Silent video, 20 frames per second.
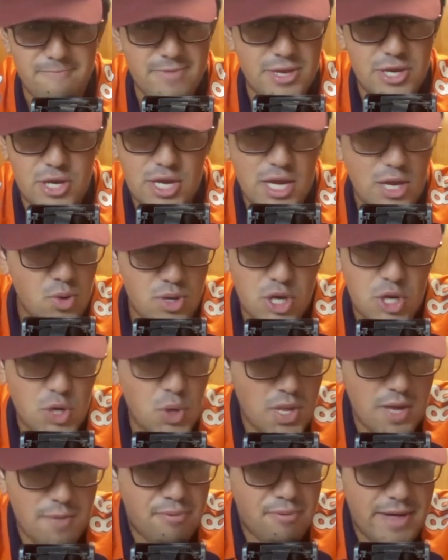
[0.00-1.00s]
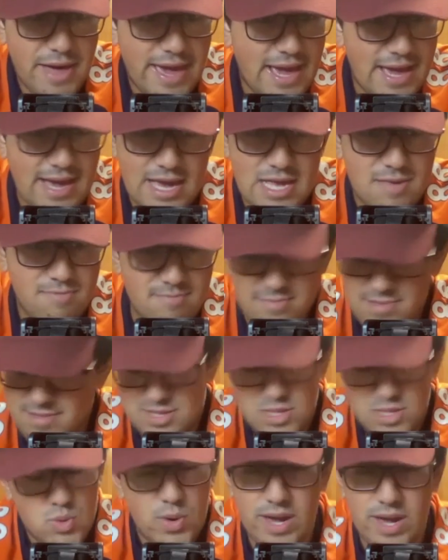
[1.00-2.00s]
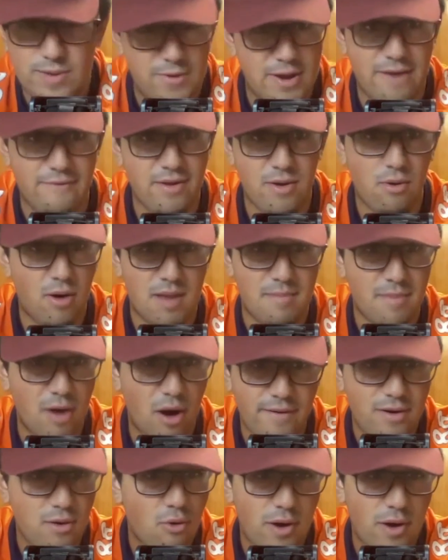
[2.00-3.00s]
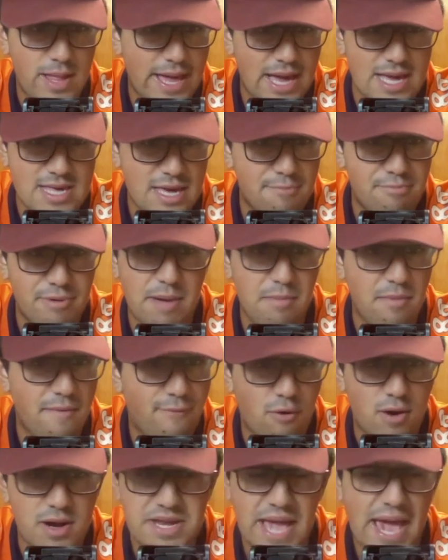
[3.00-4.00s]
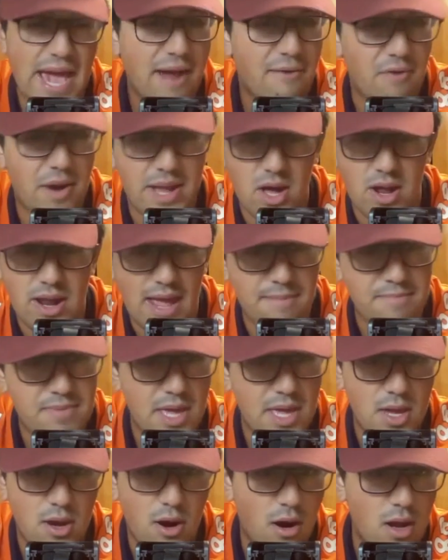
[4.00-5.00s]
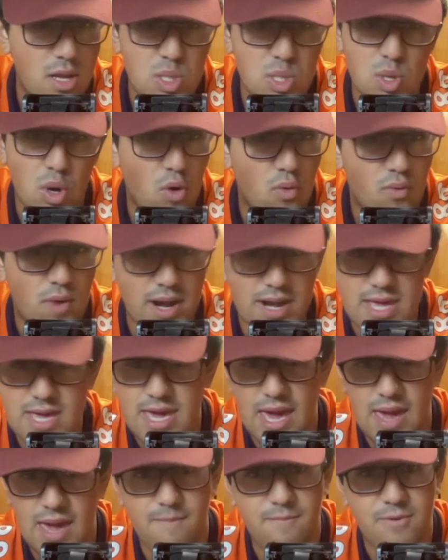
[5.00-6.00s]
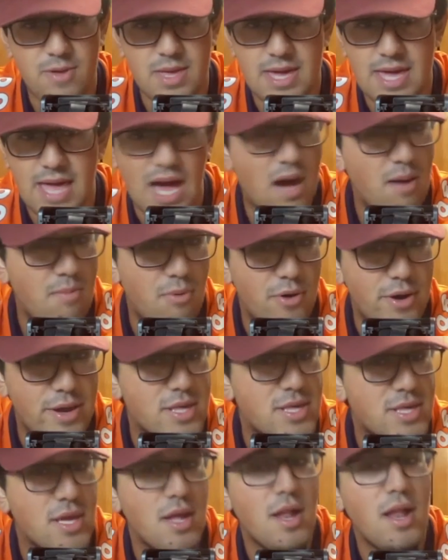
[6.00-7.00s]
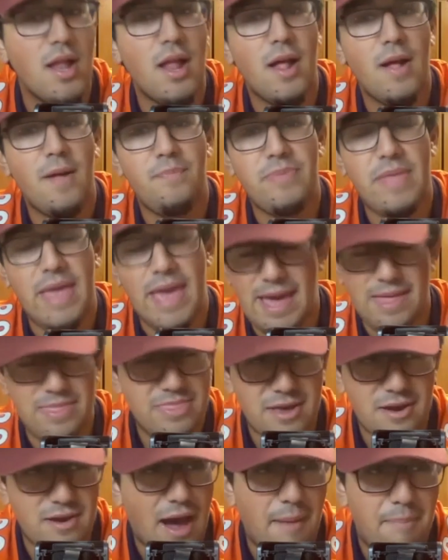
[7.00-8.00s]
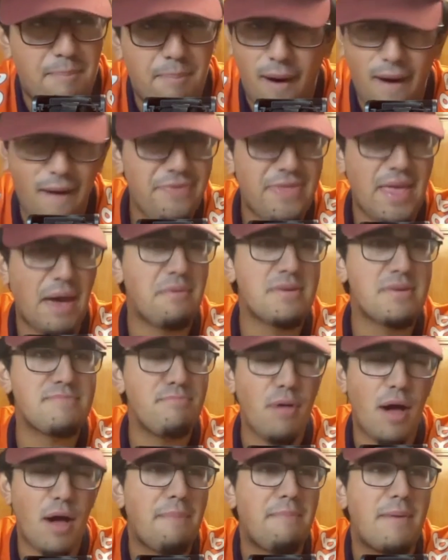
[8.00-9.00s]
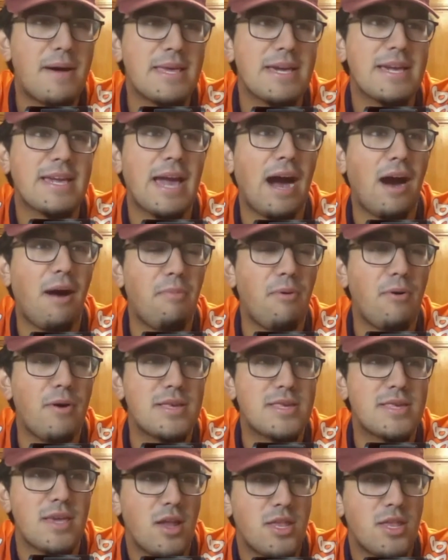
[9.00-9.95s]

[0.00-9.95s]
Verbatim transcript: Judy playing as doing it you want. And Melvin Gordon, like I said, playing before Dak running on empty yards. No running game for the Cowboys and the, a punt that was blocked by the Cowboys,